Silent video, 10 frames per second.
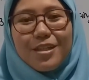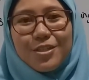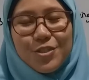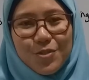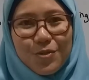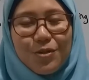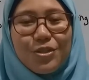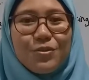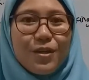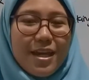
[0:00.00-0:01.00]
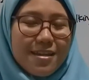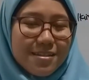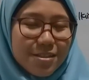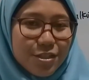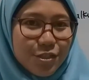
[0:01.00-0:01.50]
So you
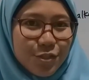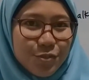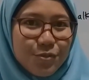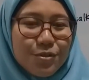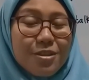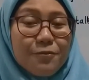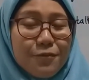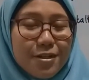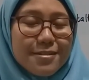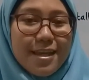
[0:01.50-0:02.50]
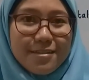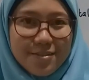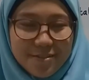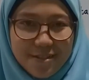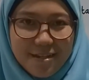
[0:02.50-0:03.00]
can do the first
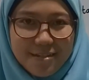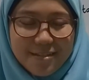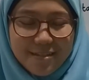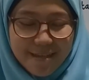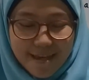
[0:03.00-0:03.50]
exercise.